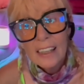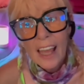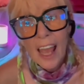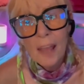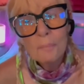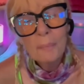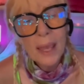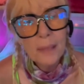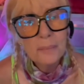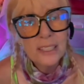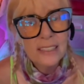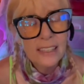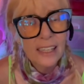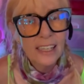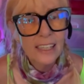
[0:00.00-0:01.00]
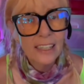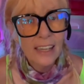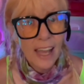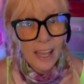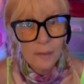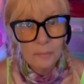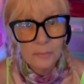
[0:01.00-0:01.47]
and babysit it
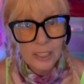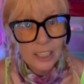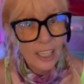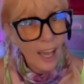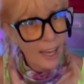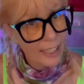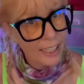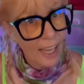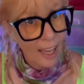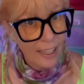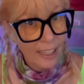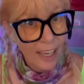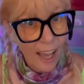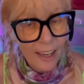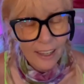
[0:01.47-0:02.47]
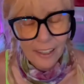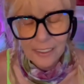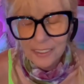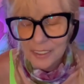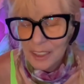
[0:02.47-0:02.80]
and yada, yada, yada.